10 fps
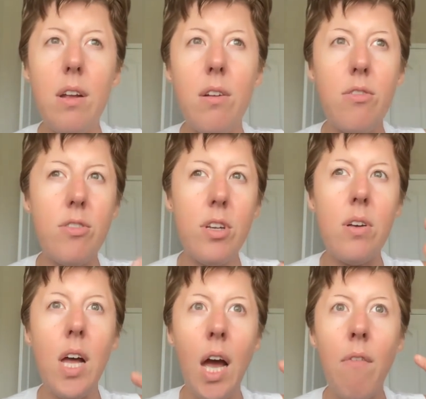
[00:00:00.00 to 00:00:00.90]
You're still
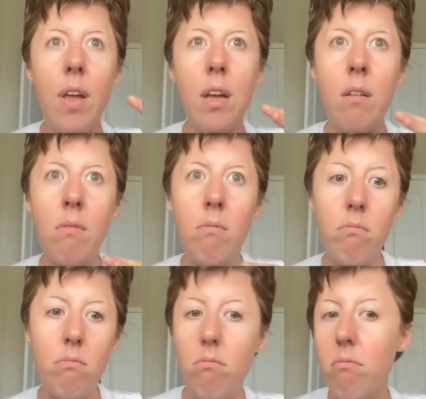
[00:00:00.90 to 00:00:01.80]
having
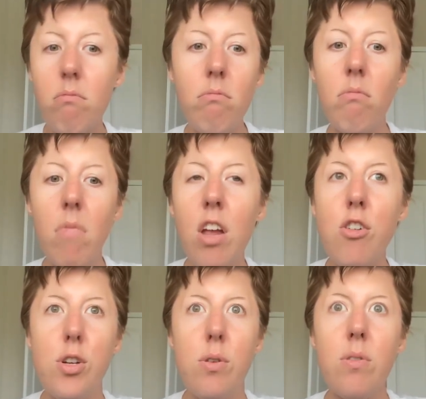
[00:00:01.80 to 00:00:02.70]

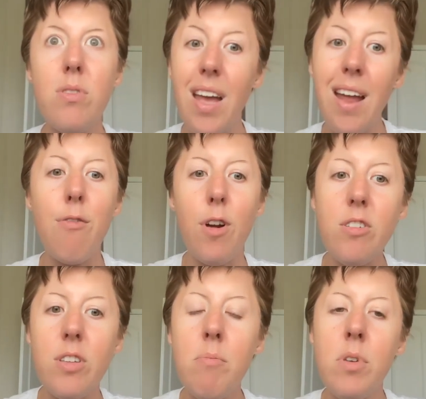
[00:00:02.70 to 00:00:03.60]
issues,
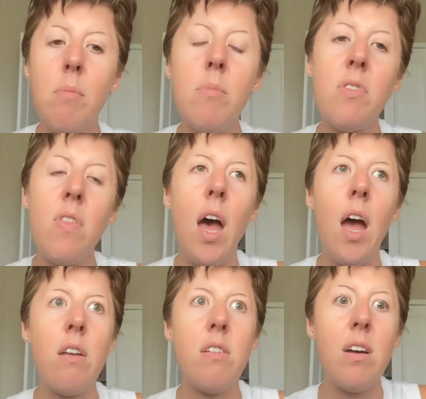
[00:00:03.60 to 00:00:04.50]
adverse symptoms
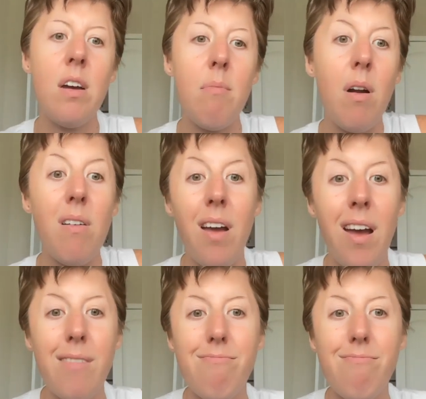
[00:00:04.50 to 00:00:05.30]
that are not